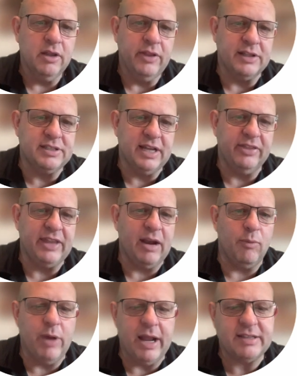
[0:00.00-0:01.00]
That's not
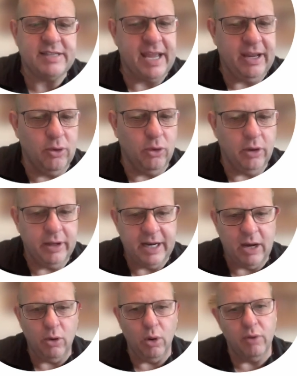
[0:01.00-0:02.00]
that rectangle, and
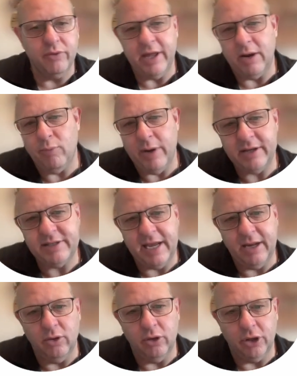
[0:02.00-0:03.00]
I'll go over that
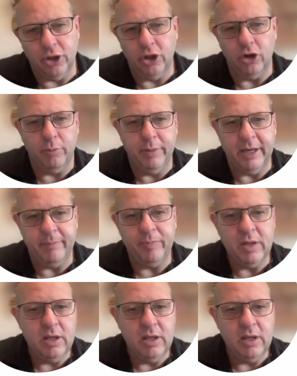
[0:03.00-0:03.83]
rectangle in a little bit,